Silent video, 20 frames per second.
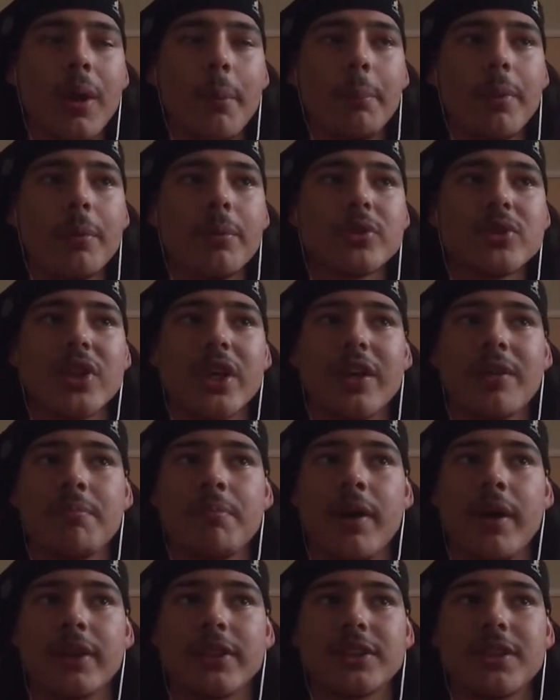People say
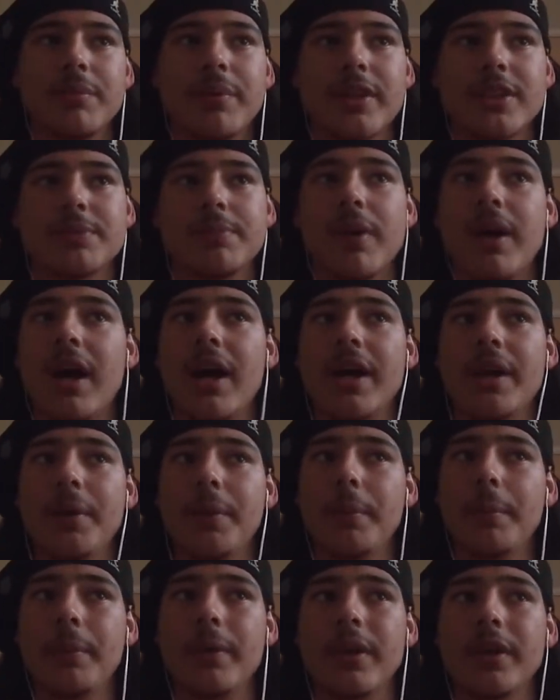Empire's the best, but I